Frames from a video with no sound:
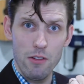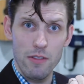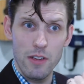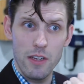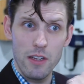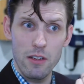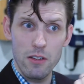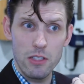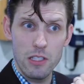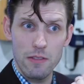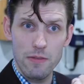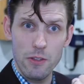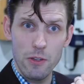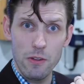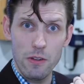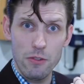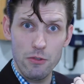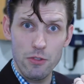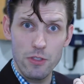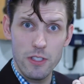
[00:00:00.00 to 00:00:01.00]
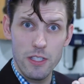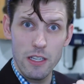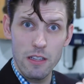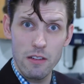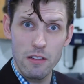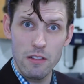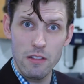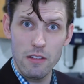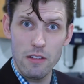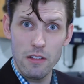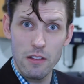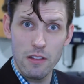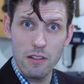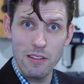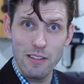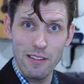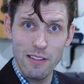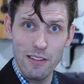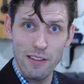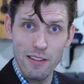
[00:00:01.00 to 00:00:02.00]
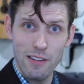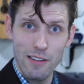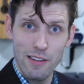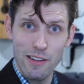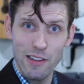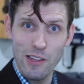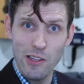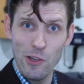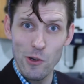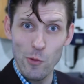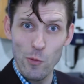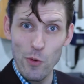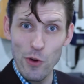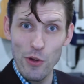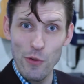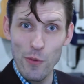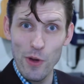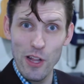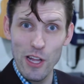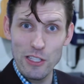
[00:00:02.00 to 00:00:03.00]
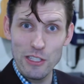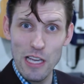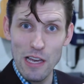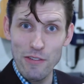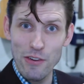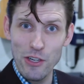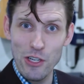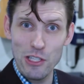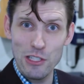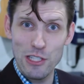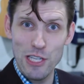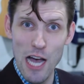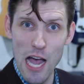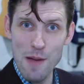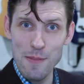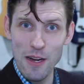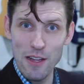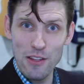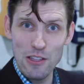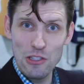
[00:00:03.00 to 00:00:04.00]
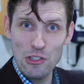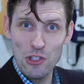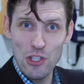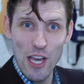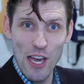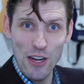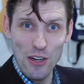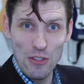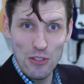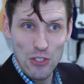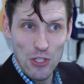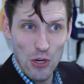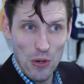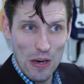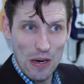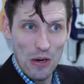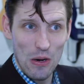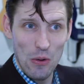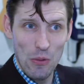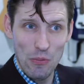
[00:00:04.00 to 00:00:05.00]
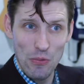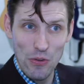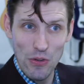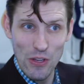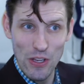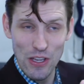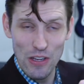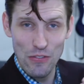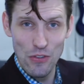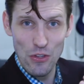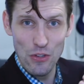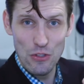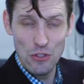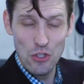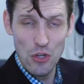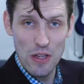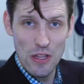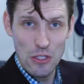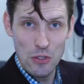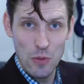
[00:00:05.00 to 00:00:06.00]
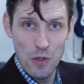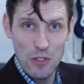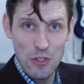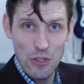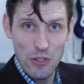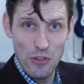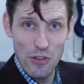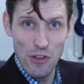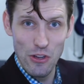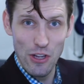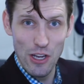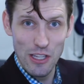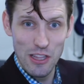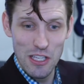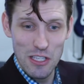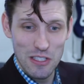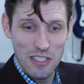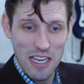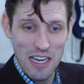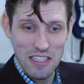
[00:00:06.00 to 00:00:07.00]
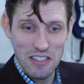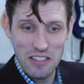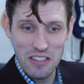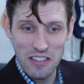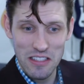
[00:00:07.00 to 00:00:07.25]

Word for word: videos if you're interested we, we like to have a good time on this channel. So uh, hopefully, if you enjoy this one, you, you'll like these guys.